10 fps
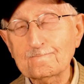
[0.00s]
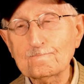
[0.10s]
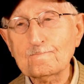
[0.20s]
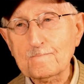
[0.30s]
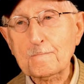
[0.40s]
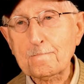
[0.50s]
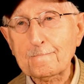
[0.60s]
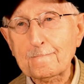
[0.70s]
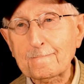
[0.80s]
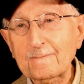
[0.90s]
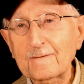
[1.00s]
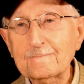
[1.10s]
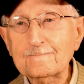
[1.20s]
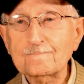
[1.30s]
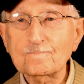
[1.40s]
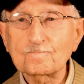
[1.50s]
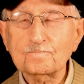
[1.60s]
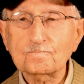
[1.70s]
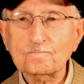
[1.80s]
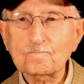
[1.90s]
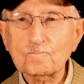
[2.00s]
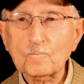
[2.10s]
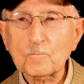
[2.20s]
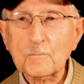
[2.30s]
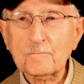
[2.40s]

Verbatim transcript: Anything stand out about your trip to Phoenix?